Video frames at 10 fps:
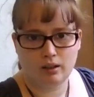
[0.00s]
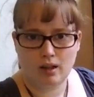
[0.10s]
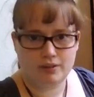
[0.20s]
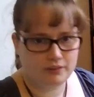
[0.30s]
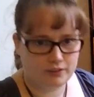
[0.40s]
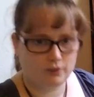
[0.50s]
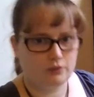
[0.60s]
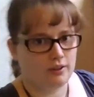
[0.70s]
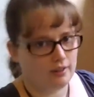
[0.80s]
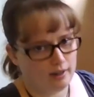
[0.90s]
as it's
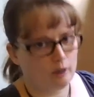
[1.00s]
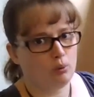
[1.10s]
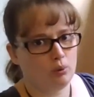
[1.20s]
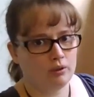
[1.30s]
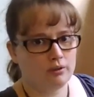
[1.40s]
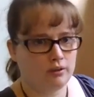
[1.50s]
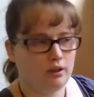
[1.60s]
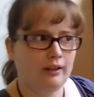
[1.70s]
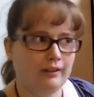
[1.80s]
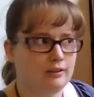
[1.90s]
used at an airport. You
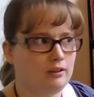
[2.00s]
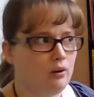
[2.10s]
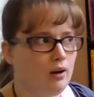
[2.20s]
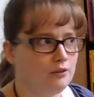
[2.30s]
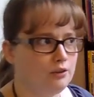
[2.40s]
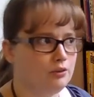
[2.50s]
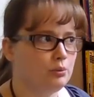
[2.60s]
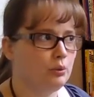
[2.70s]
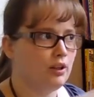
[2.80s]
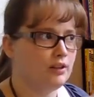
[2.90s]
know, I need to know how to use
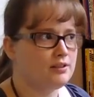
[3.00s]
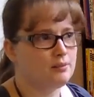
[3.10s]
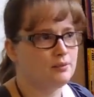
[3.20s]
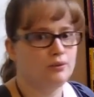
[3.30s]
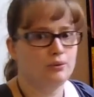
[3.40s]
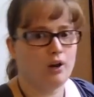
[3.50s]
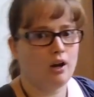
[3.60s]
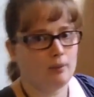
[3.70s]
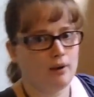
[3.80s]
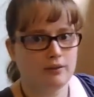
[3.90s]
the word customs to
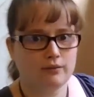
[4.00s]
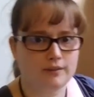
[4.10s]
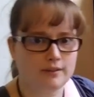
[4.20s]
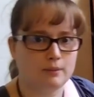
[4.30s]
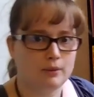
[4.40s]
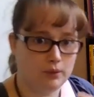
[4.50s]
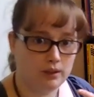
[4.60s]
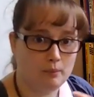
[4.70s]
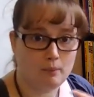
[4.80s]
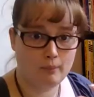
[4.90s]
talk about differences between